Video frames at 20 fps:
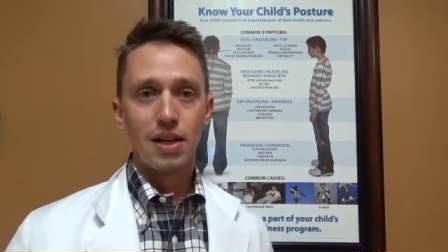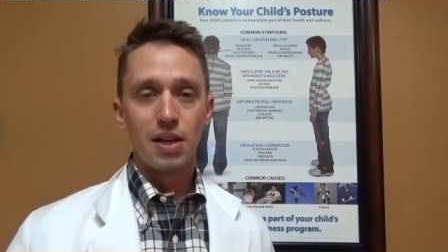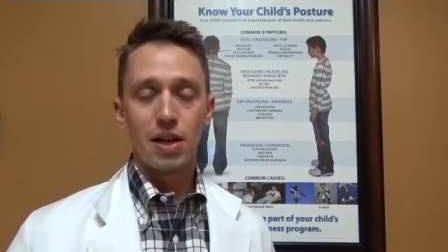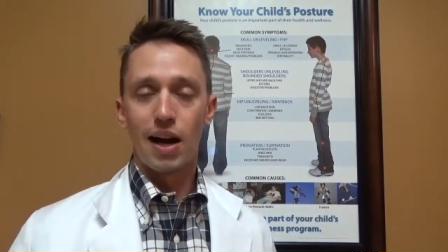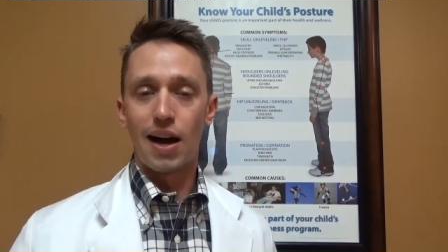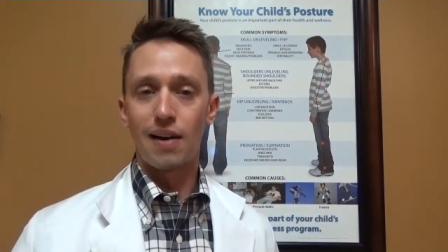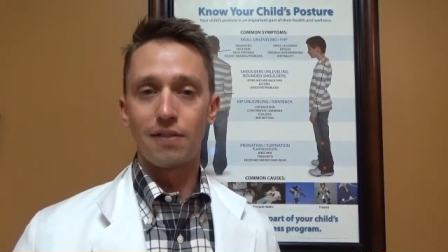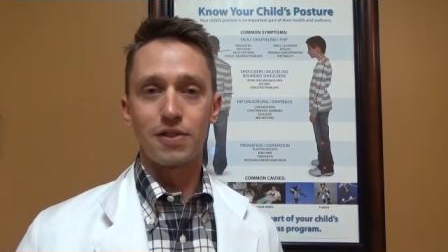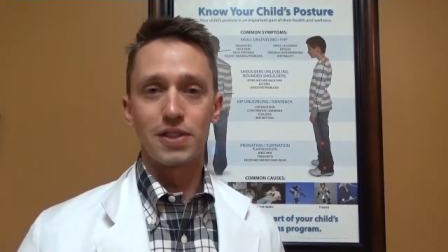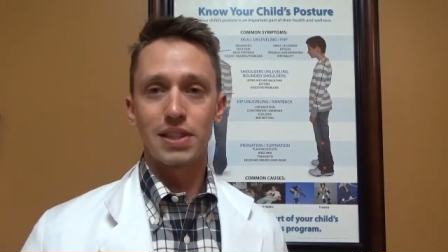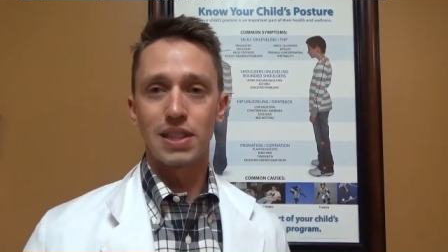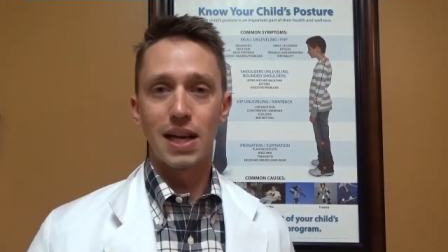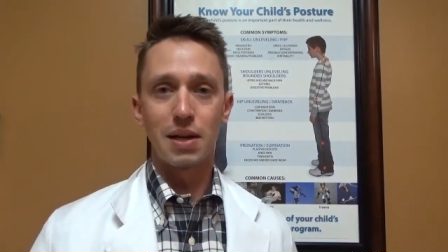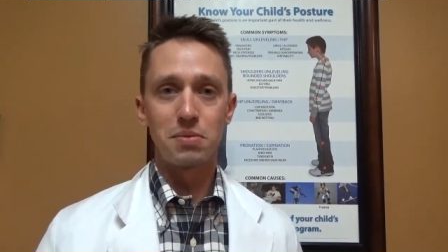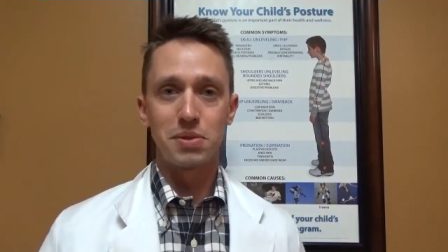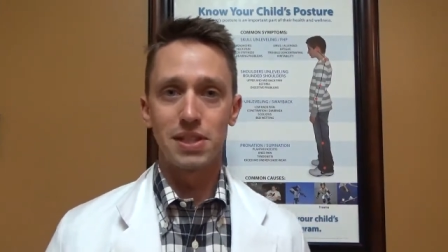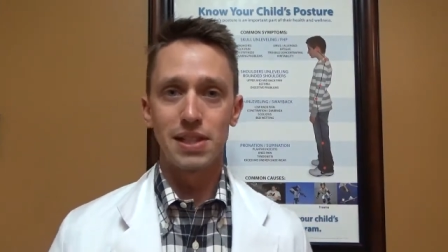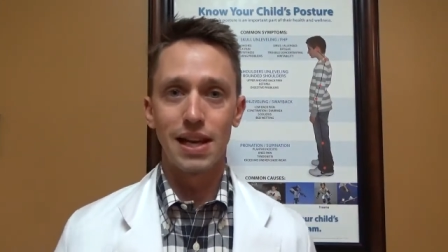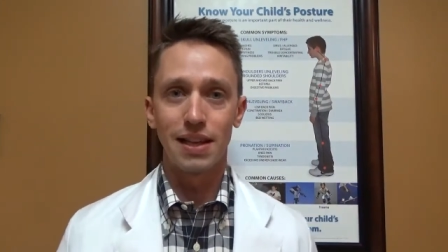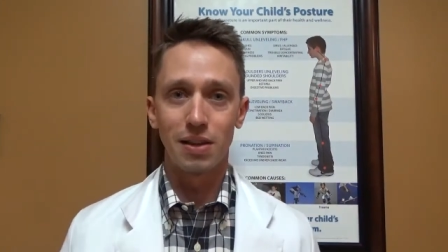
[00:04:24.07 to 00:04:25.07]

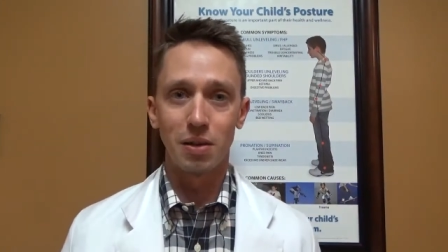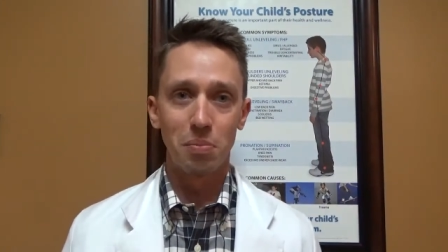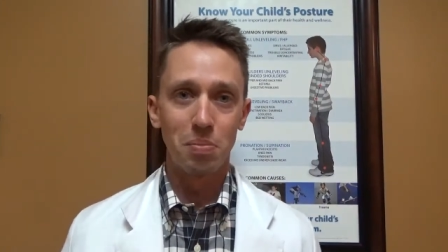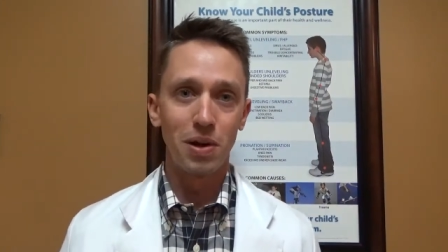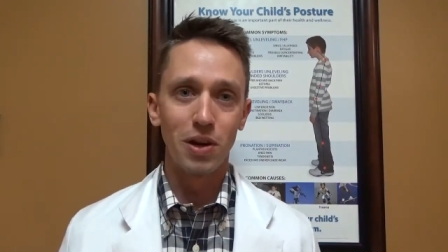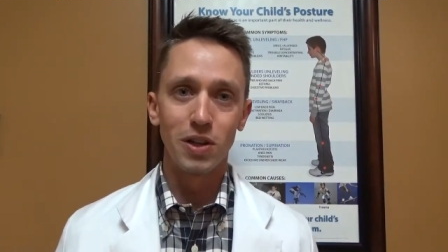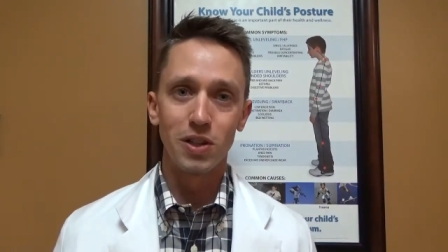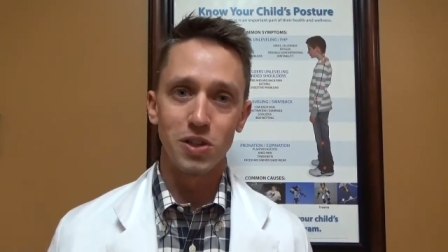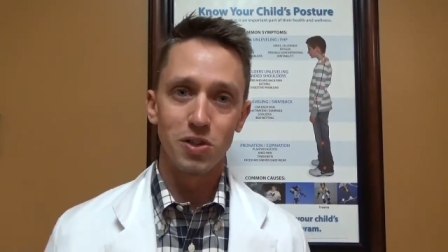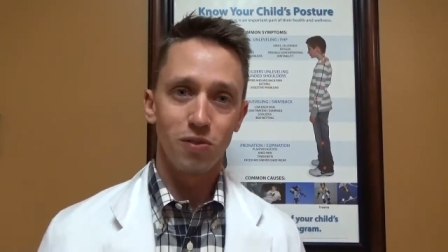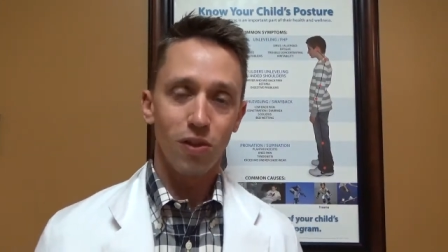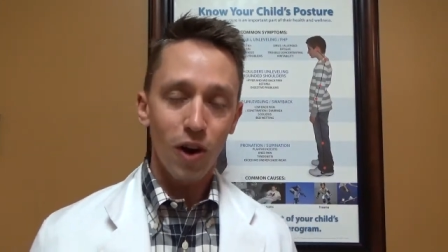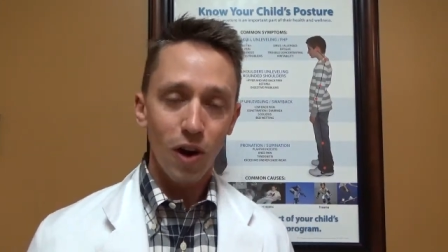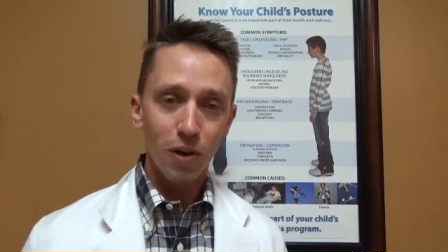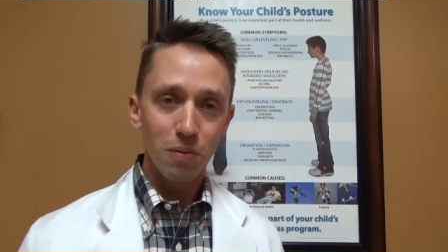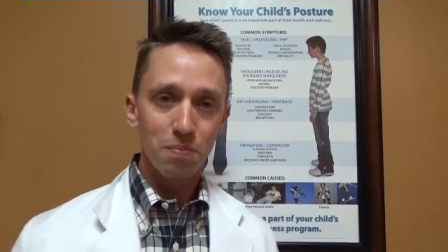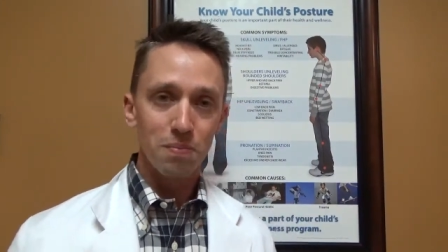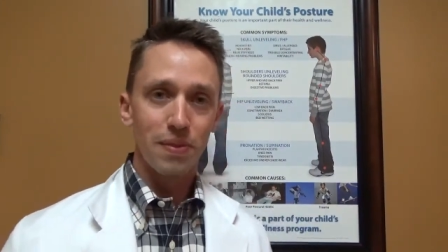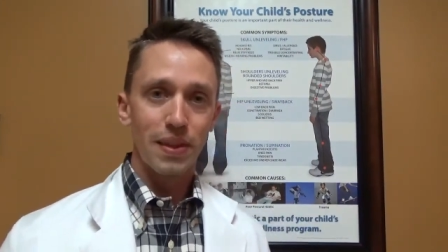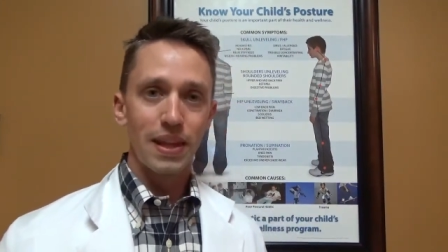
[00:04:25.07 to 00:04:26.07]
Oftentimes not the parent's
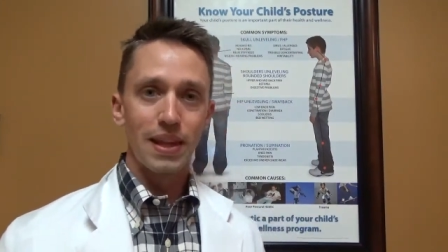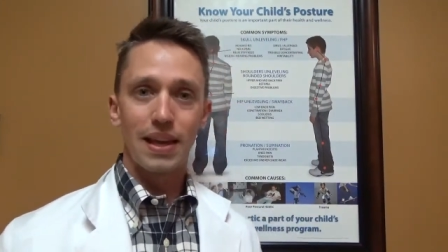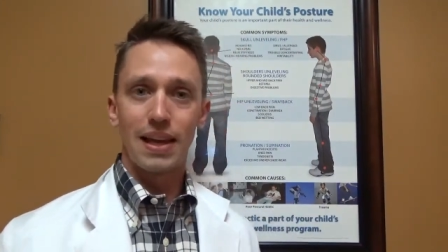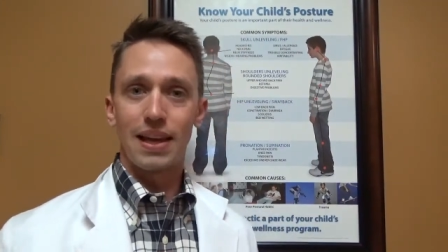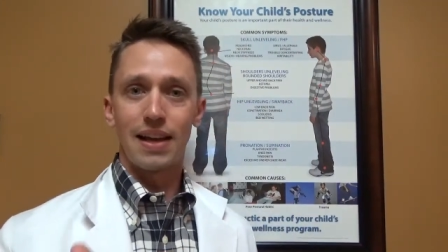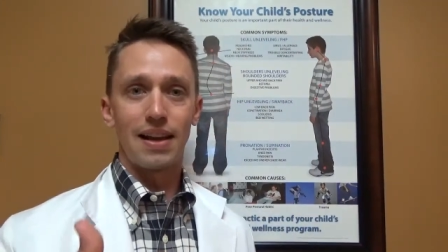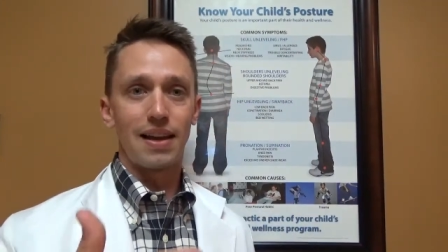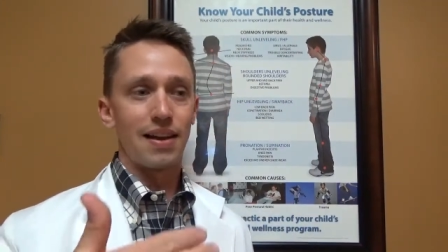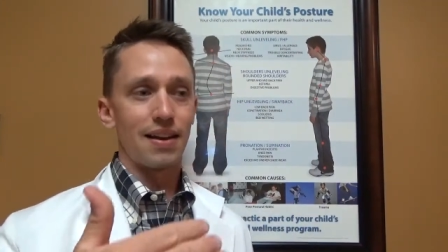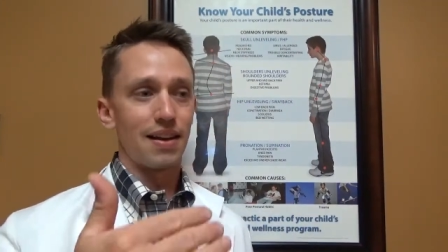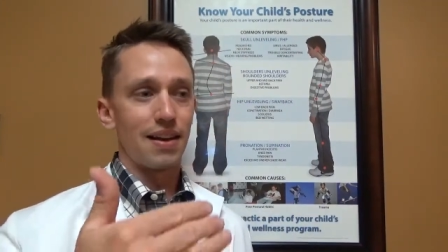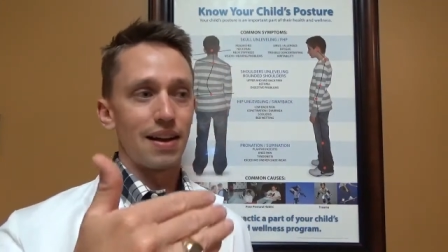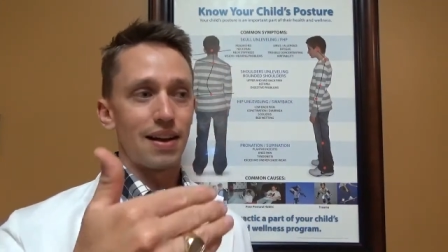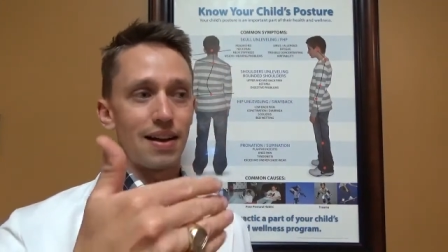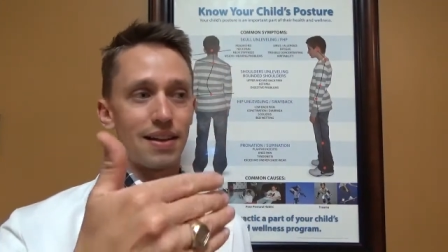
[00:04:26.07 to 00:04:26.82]
fault, and